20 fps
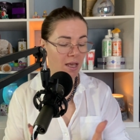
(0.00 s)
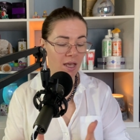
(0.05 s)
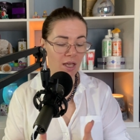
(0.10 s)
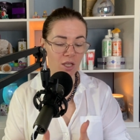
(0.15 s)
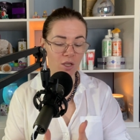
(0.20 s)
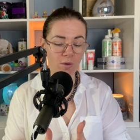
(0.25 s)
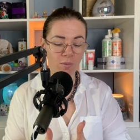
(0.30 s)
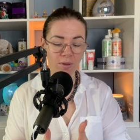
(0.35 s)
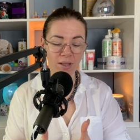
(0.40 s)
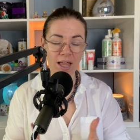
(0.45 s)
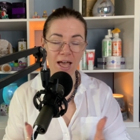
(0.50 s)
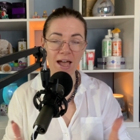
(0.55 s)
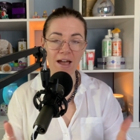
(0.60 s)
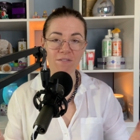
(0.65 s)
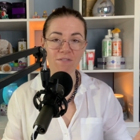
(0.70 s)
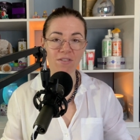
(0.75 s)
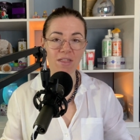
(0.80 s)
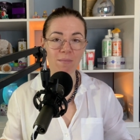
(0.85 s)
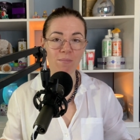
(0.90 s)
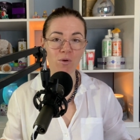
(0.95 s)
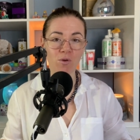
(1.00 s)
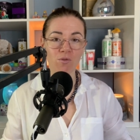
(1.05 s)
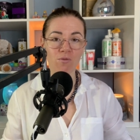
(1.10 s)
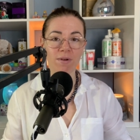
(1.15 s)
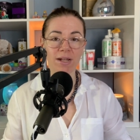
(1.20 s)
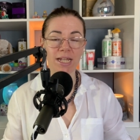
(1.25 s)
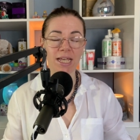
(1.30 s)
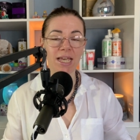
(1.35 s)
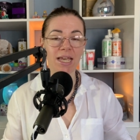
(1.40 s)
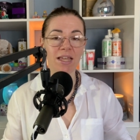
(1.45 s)
You will have them
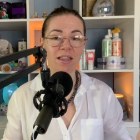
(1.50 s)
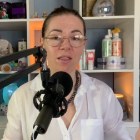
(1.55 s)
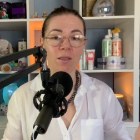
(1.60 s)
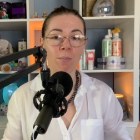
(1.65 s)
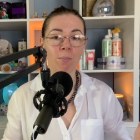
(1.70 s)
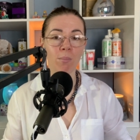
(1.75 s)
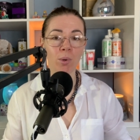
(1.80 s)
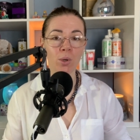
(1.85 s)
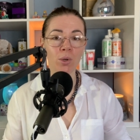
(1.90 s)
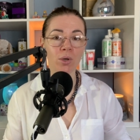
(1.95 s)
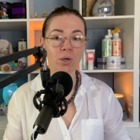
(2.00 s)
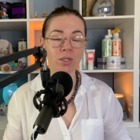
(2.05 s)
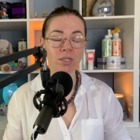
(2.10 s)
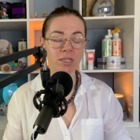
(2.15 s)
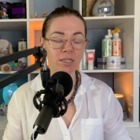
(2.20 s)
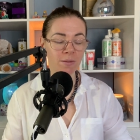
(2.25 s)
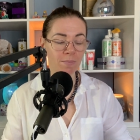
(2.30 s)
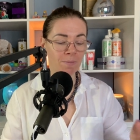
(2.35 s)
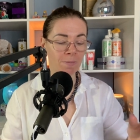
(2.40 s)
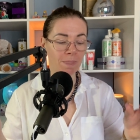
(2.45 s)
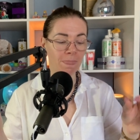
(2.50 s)
already in the books.